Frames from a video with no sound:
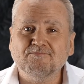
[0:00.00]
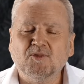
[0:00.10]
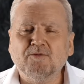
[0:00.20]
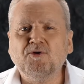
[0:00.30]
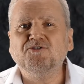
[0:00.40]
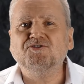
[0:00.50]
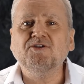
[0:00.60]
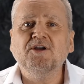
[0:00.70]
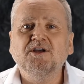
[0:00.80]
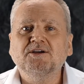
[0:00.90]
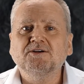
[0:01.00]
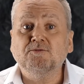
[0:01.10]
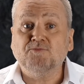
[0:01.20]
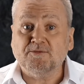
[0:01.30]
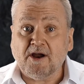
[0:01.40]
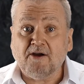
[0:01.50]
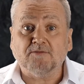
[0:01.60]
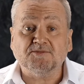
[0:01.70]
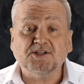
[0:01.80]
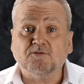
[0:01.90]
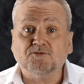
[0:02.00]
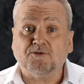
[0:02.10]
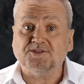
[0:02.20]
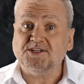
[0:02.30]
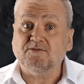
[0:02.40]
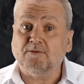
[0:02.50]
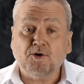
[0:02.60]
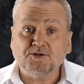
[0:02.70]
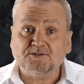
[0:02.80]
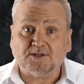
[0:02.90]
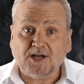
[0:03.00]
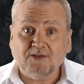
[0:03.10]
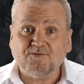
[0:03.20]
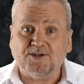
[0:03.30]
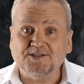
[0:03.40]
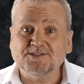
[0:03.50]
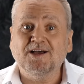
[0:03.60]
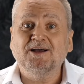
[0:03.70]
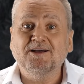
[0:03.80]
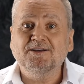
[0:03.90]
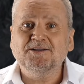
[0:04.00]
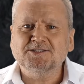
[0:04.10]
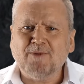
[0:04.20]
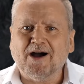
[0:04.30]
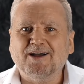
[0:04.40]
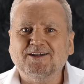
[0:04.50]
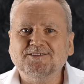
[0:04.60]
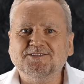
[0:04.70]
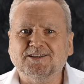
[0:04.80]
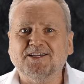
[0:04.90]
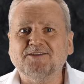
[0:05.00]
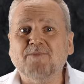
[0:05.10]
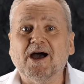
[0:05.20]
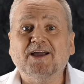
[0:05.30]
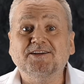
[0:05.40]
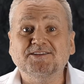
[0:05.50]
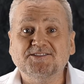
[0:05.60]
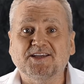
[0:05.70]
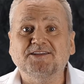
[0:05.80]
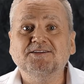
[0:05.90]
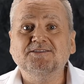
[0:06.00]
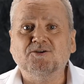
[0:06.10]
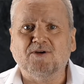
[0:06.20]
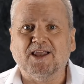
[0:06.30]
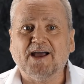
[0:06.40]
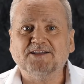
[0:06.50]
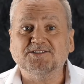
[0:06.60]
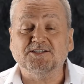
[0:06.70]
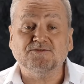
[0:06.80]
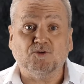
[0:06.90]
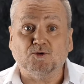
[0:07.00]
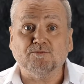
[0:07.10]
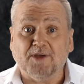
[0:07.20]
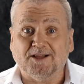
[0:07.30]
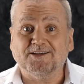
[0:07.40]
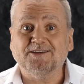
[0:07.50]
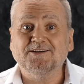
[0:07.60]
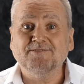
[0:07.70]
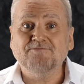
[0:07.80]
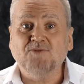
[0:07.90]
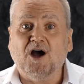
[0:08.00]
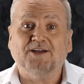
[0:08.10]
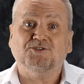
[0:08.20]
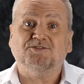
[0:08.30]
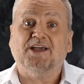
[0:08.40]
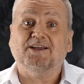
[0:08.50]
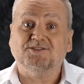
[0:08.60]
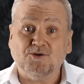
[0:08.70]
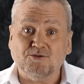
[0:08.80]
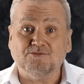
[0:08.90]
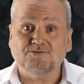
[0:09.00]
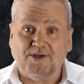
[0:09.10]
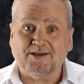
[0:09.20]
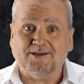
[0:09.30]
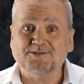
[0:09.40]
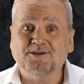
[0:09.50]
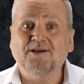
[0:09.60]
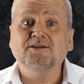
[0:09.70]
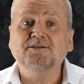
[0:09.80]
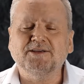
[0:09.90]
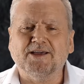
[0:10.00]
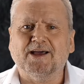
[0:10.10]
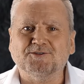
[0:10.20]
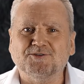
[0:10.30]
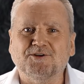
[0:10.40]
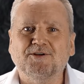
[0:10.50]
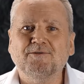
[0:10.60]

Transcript: The purser, who had prepared himself to receive a personal confidence, smiled and leaned back in his seat to relax his full belly. "I should say so, yes," he answered.